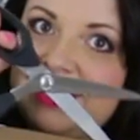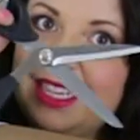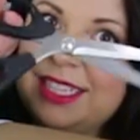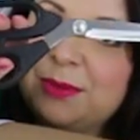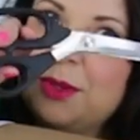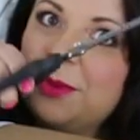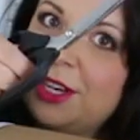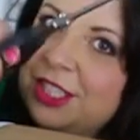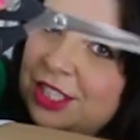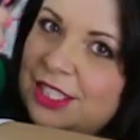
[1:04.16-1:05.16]
These will
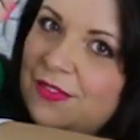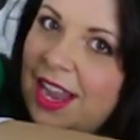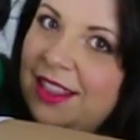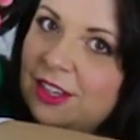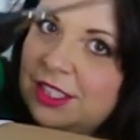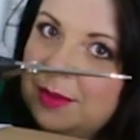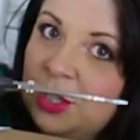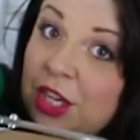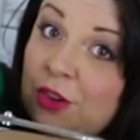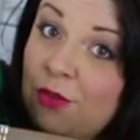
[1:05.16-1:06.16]
work just fine. There's some
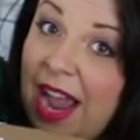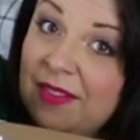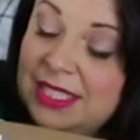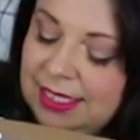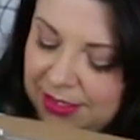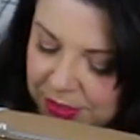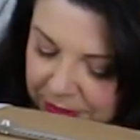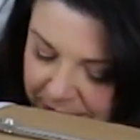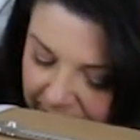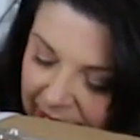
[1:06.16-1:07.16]
good craft scissors.